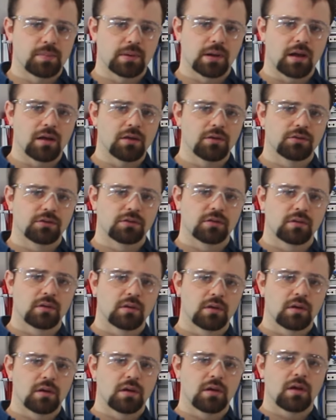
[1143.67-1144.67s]
plus,
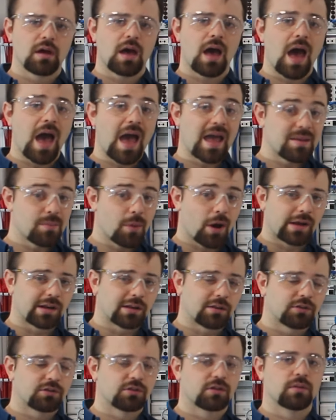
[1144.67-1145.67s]
A
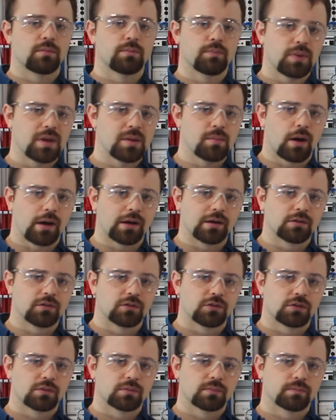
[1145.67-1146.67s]
minus, B
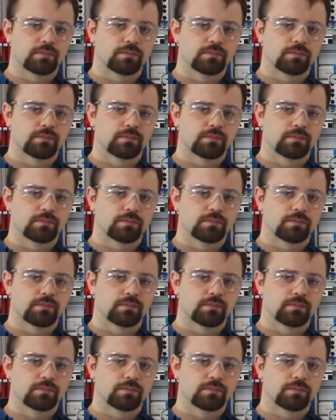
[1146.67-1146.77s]
minus.